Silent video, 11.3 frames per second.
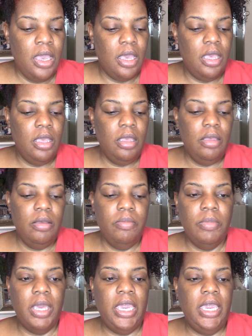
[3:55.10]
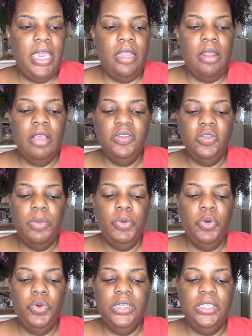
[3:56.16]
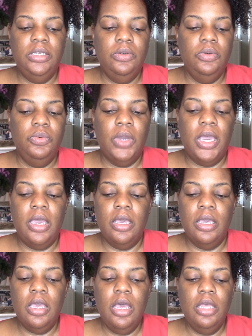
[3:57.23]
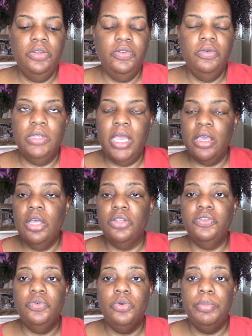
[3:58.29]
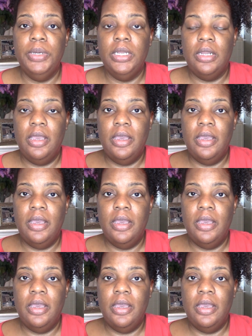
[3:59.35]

And also I'm going to contour, not contour, but